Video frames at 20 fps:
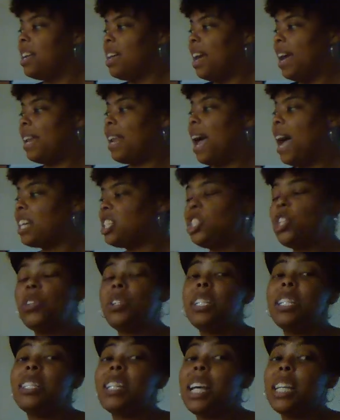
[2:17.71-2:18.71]
it actually
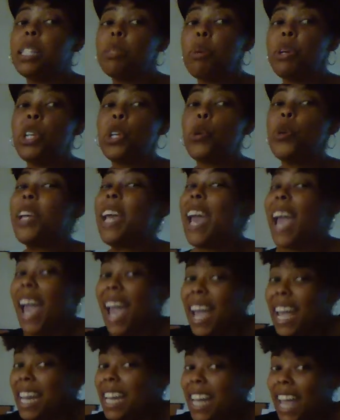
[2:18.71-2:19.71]
only takes Mercury
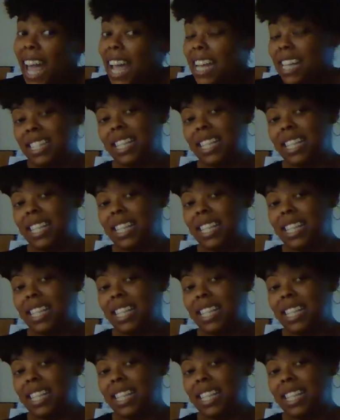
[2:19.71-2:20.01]
88